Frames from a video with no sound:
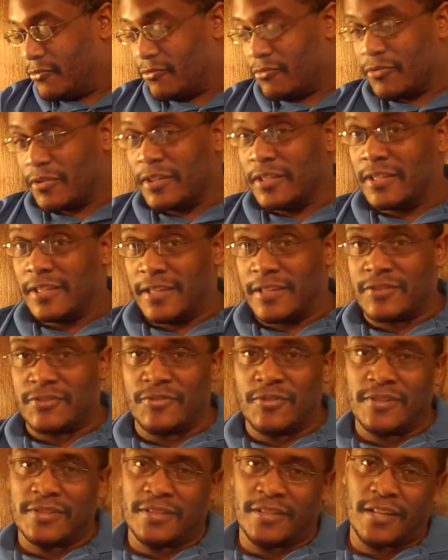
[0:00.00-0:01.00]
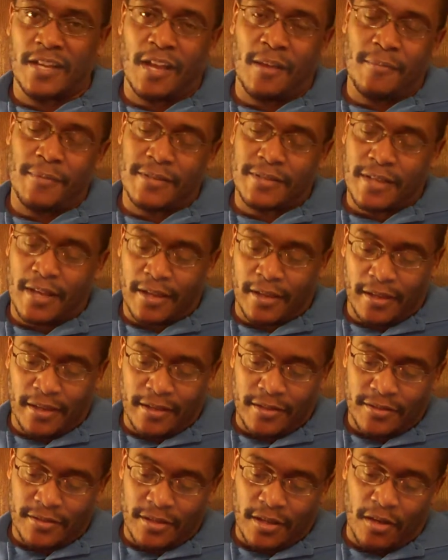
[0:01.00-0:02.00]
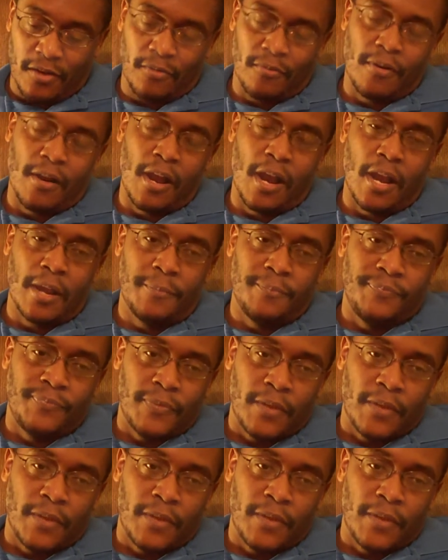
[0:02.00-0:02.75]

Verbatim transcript: really interesting comments I get. So, all right.